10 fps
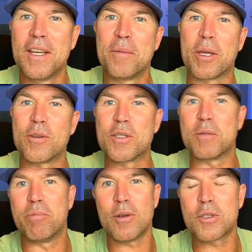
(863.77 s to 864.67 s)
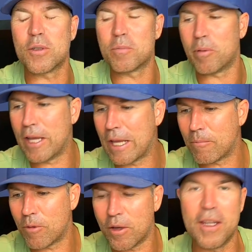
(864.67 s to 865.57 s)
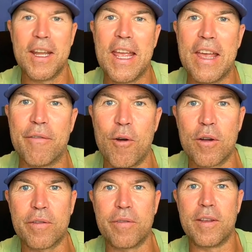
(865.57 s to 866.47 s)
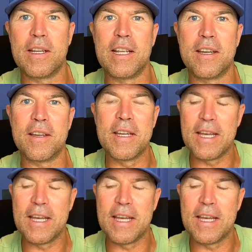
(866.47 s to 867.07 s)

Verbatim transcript: because the Boks on playing, I'm not going to have heart failure.